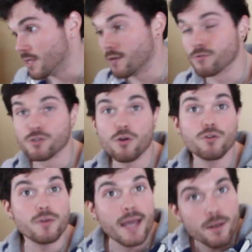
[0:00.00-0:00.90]
End
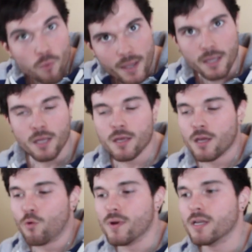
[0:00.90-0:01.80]
result, you gain weight.
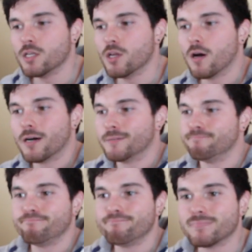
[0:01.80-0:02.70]

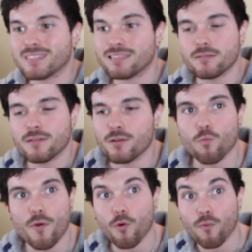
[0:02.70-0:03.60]

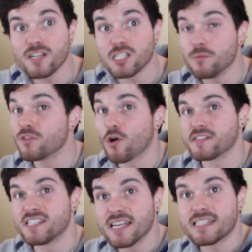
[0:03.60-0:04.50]
Originally we
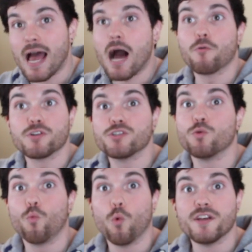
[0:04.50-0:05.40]
thought 6
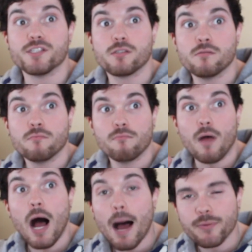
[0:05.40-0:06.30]
hours was
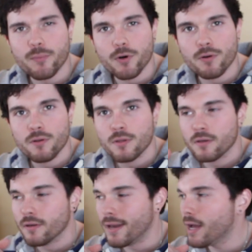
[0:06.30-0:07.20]
optimal.
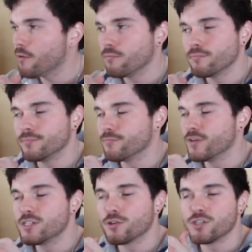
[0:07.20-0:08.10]
Now
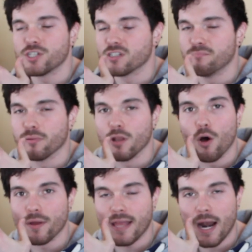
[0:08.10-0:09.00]
research is just
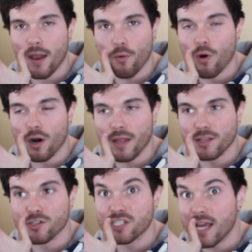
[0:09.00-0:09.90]
blowing that out of the water.
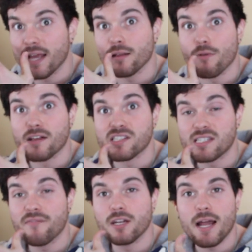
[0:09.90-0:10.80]
Like, they're saying around
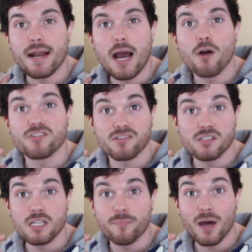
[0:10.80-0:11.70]
7 to 9 hours of
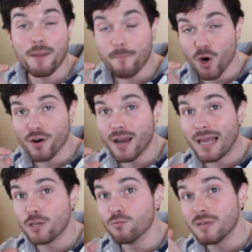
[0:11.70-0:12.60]
sleep per
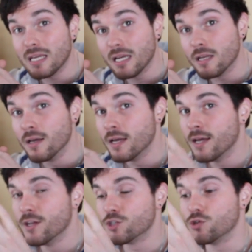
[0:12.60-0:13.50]
night you need
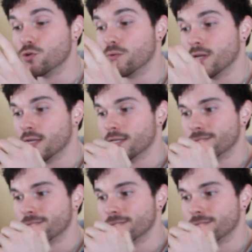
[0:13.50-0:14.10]
to